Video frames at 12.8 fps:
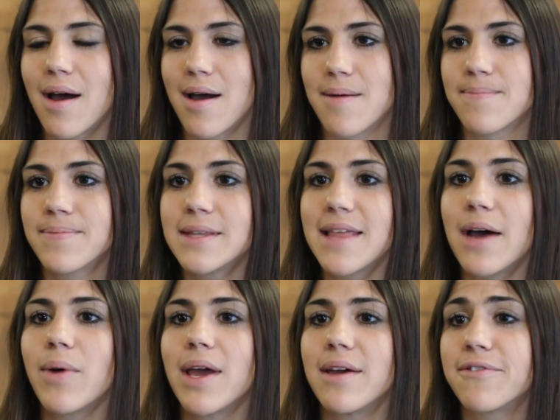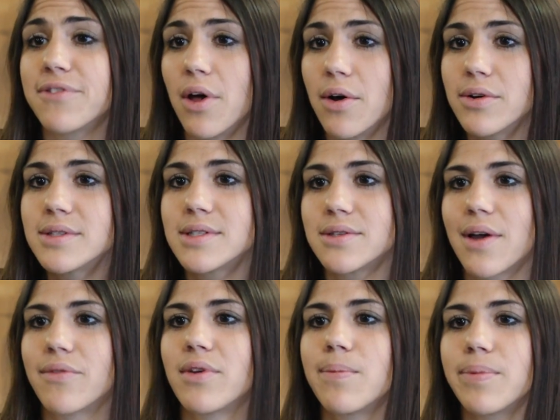That way it flows. So
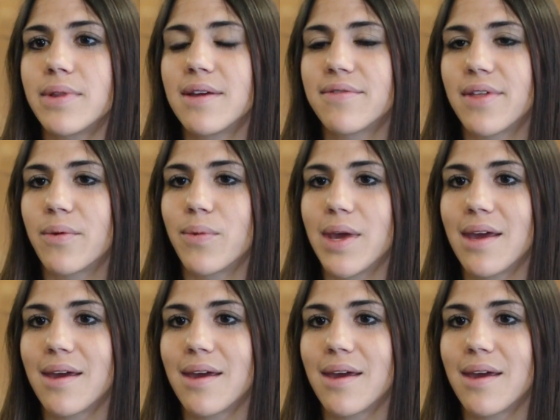I really believe that